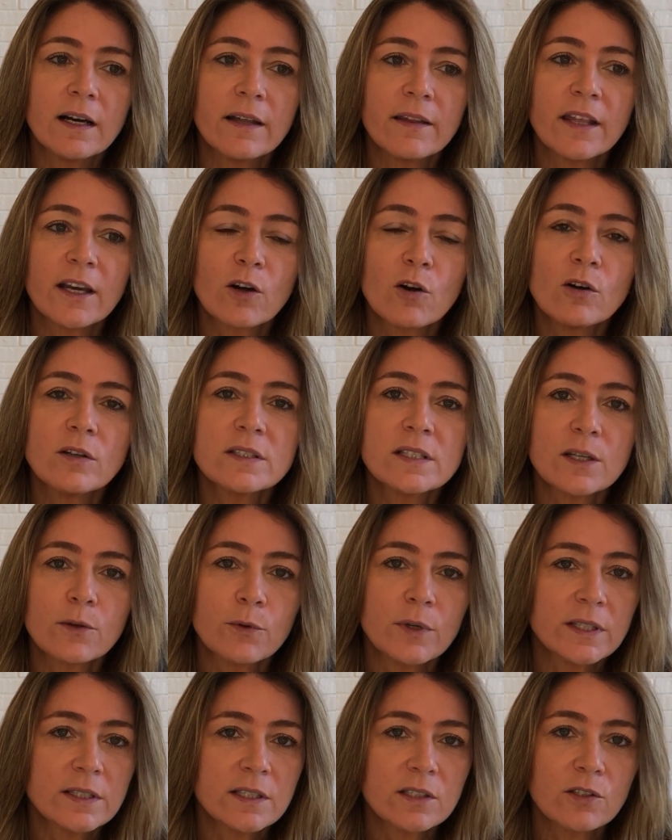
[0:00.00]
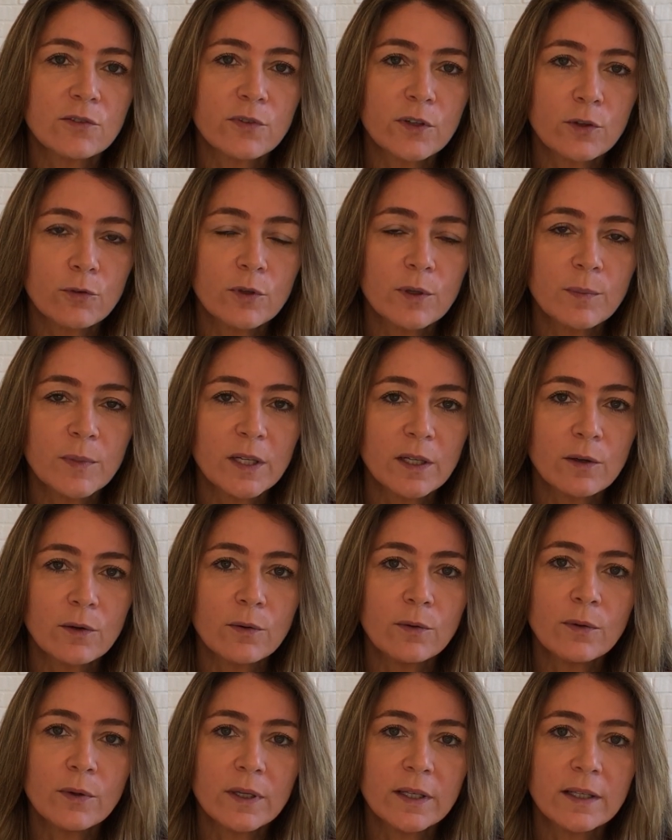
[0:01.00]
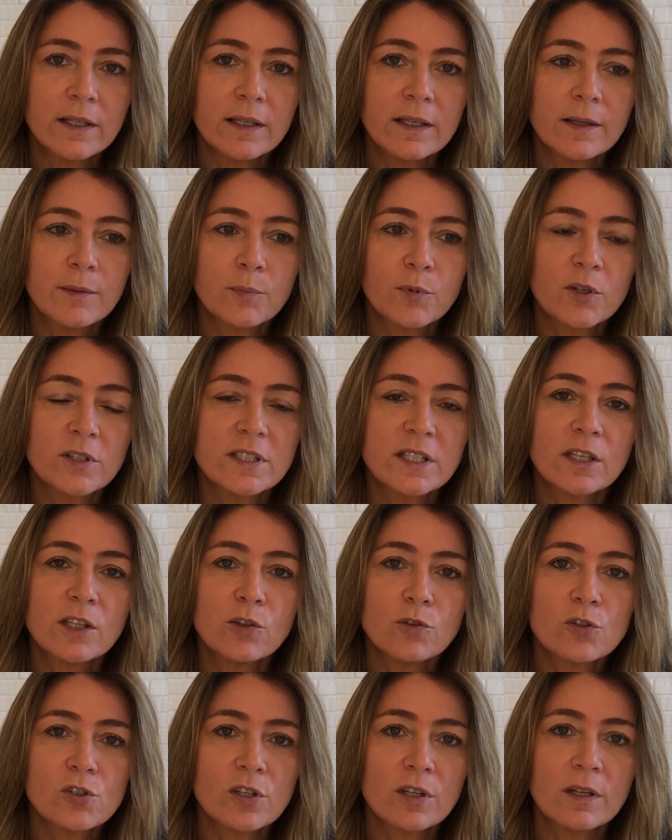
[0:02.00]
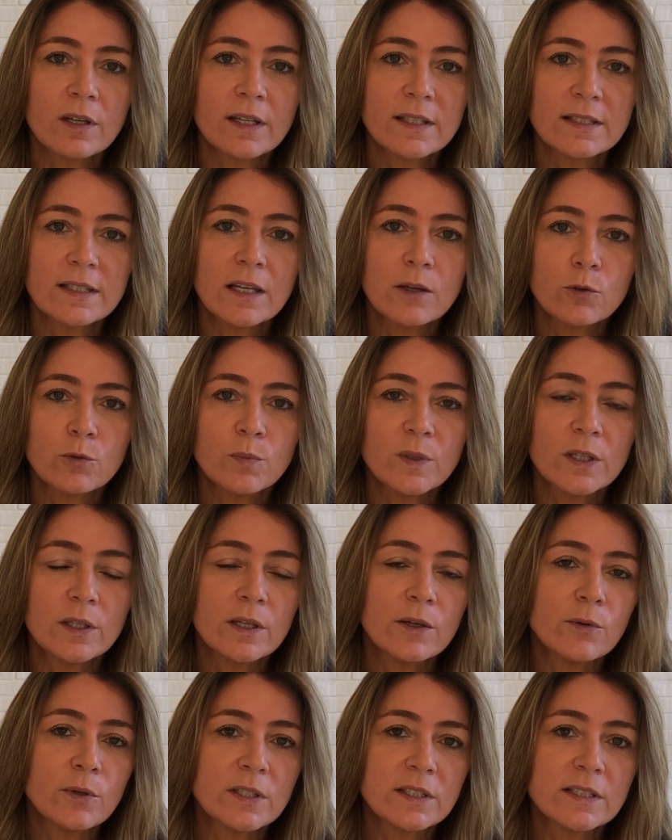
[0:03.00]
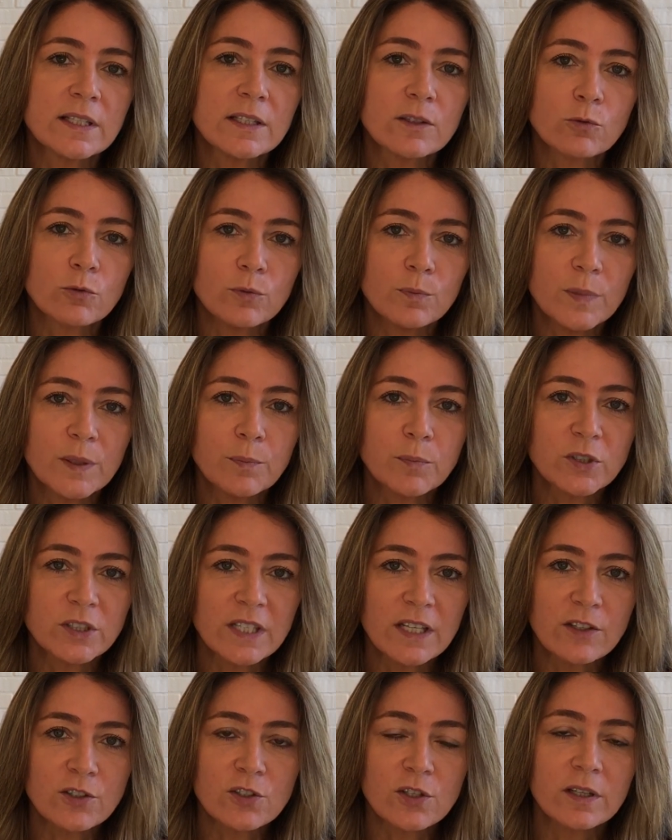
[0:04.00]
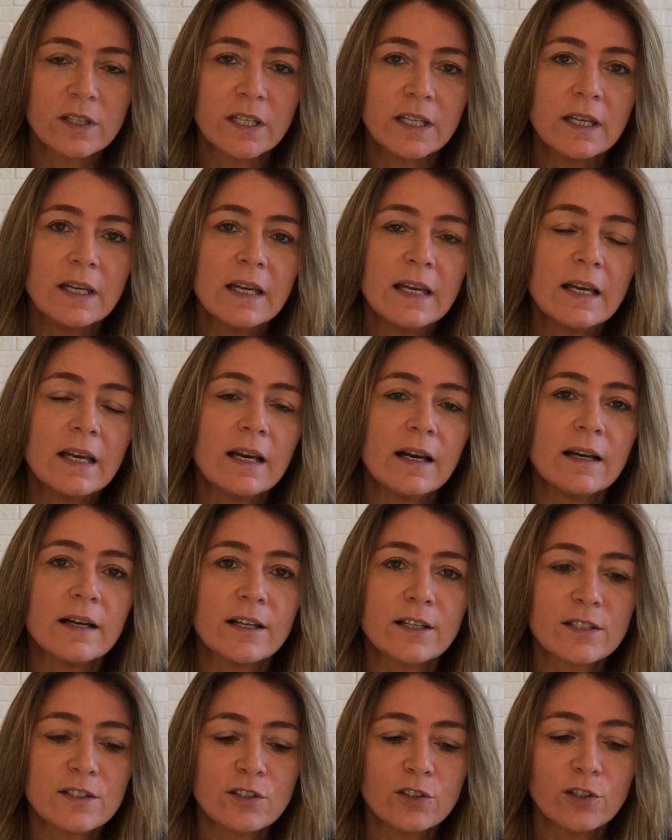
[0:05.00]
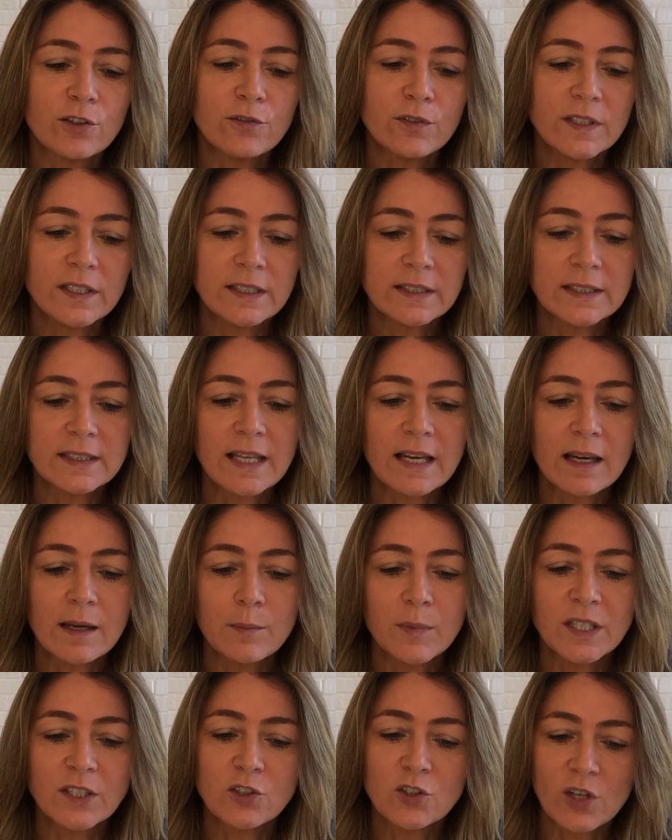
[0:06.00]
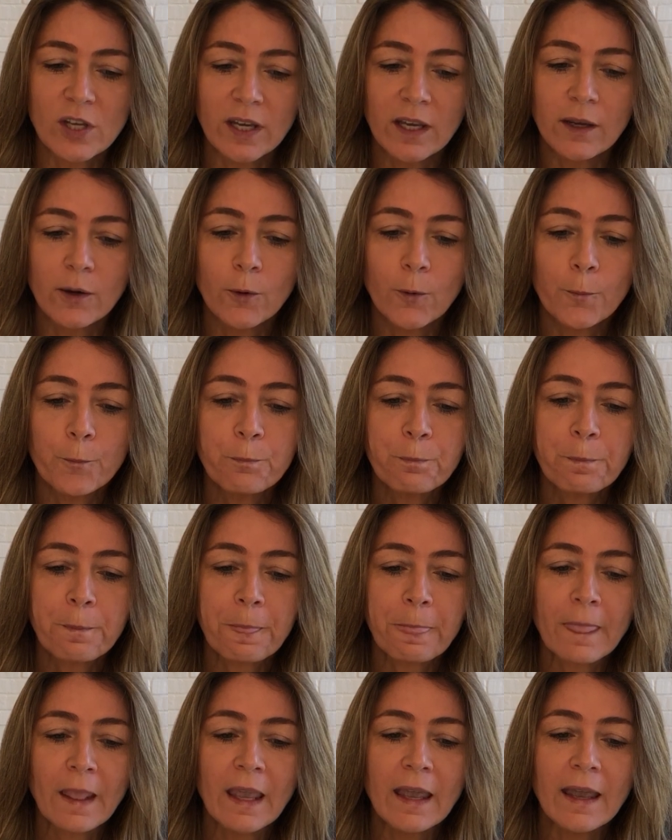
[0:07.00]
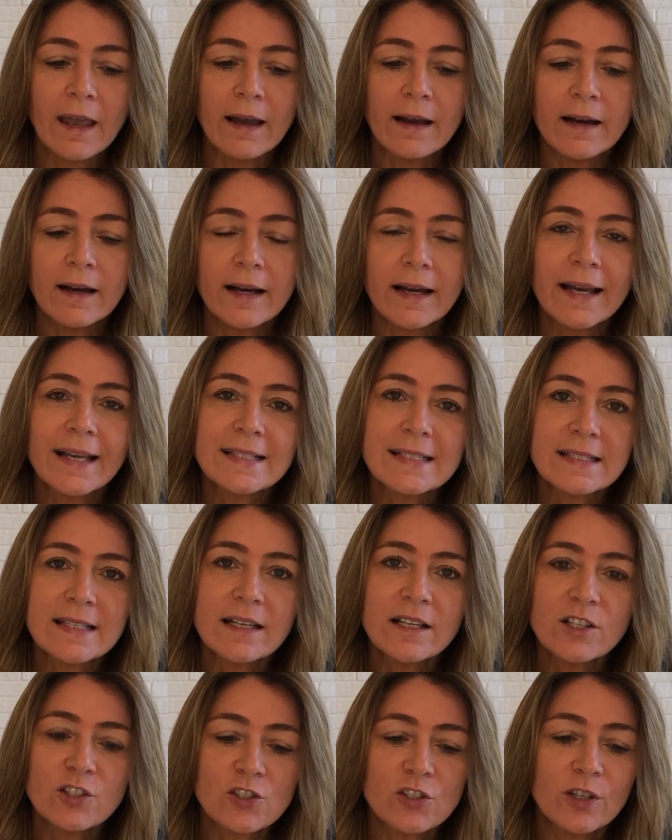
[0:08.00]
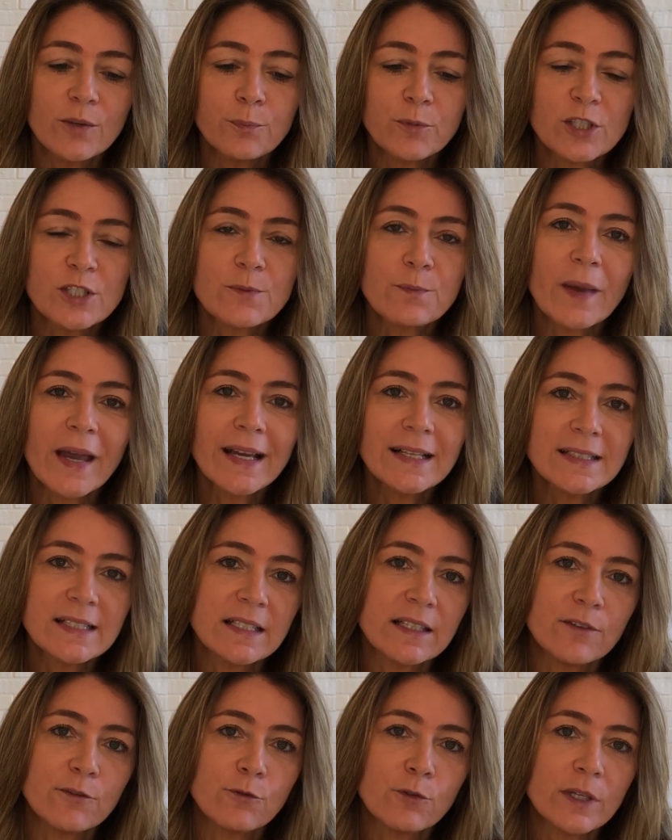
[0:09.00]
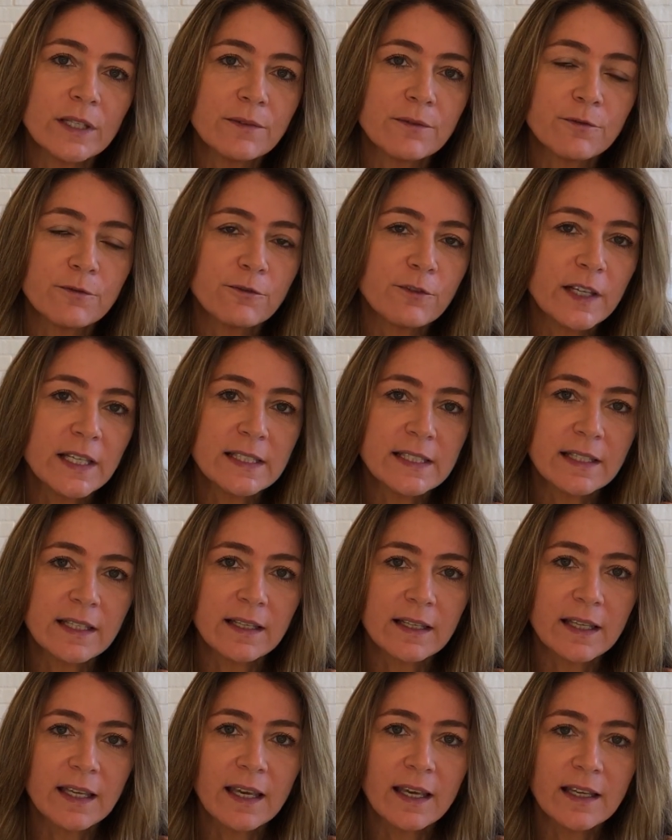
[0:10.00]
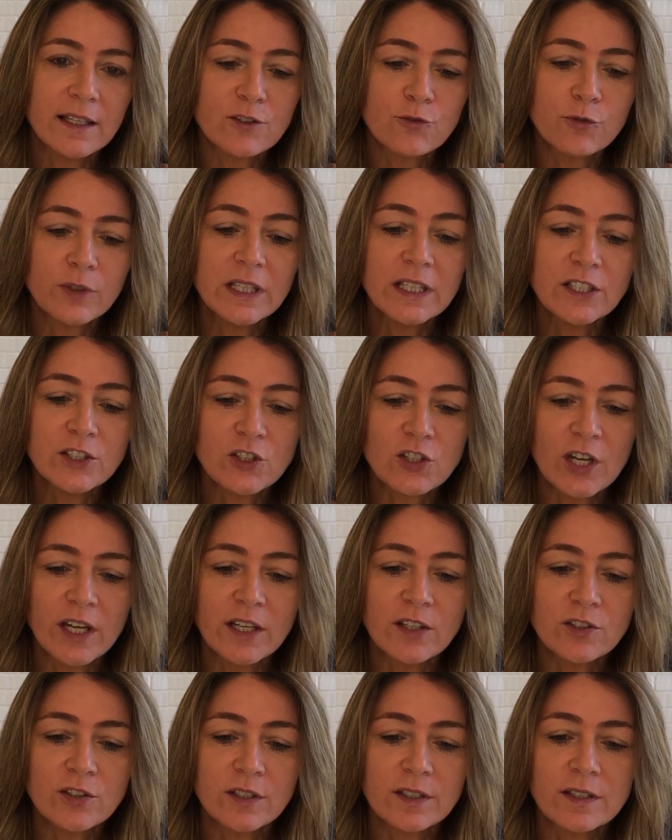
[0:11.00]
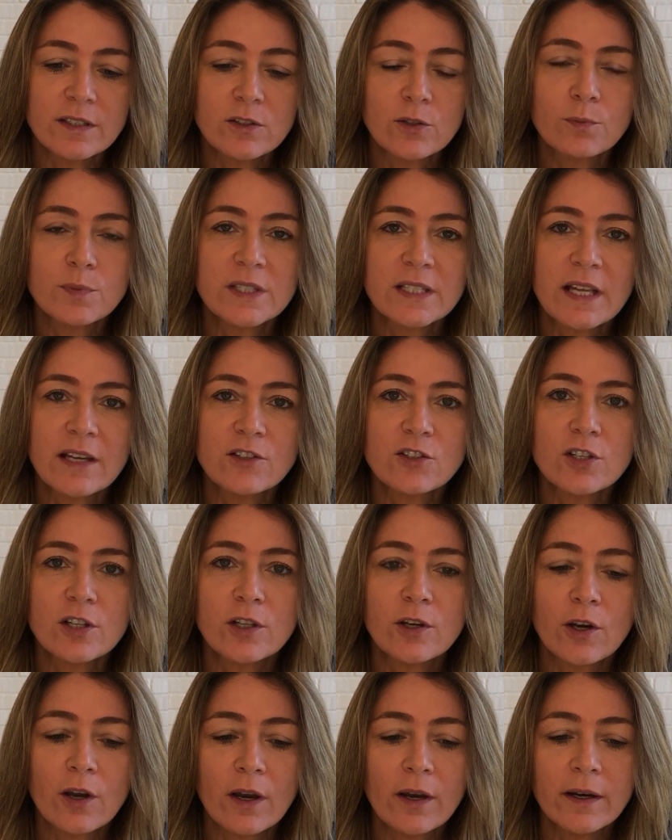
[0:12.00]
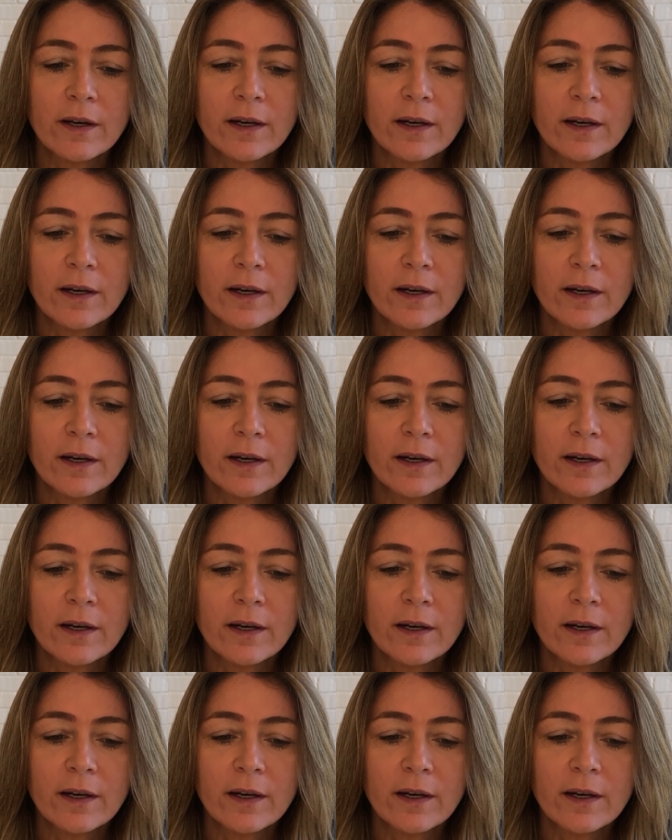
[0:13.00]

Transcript: the consequences of a criminal prosecution, as they would be the ones that could be potentially serving time in jail. As such, the perspective when facing a case really changes substantially